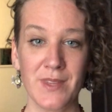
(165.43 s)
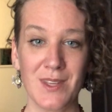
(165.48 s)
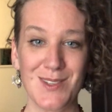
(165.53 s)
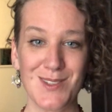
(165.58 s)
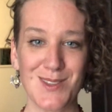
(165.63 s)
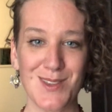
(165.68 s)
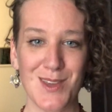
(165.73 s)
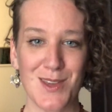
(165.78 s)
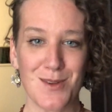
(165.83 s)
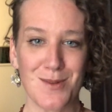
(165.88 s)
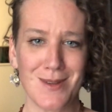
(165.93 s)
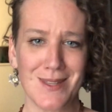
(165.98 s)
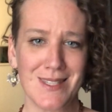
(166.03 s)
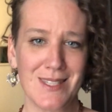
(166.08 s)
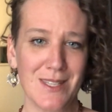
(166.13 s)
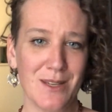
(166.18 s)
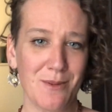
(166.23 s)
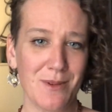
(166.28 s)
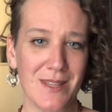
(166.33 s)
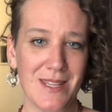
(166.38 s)
so that you can
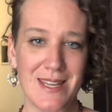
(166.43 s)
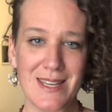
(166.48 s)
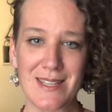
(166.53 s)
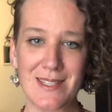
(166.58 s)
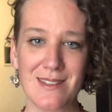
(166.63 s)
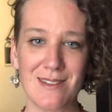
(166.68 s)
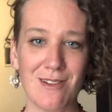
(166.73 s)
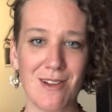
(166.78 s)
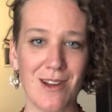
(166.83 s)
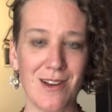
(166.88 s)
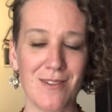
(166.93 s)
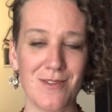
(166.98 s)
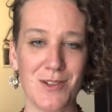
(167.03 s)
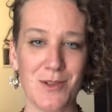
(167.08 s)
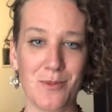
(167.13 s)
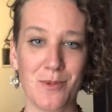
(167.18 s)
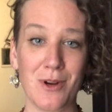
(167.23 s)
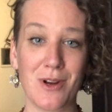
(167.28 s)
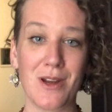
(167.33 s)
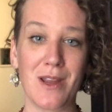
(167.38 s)
sit with ease and not have
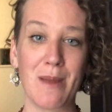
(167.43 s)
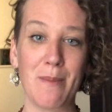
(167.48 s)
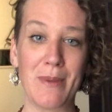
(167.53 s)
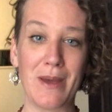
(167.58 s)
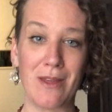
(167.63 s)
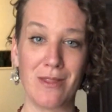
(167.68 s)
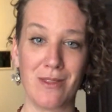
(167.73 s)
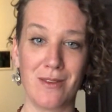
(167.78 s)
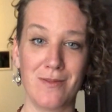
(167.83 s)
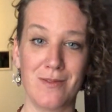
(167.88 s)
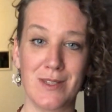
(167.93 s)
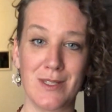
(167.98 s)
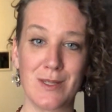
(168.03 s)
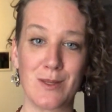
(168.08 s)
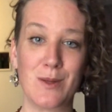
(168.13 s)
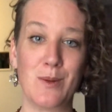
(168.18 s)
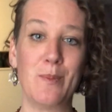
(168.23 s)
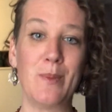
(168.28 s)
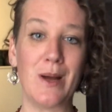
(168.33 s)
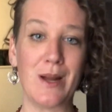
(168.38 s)
to worry about the
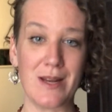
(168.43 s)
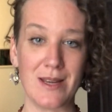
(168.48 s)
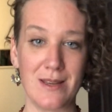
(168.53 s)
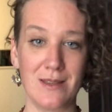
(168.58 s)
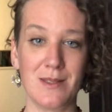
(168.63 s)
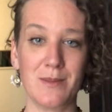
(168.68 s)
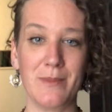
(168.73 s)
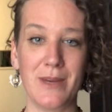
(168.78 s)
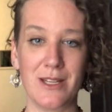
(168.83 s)
physical body as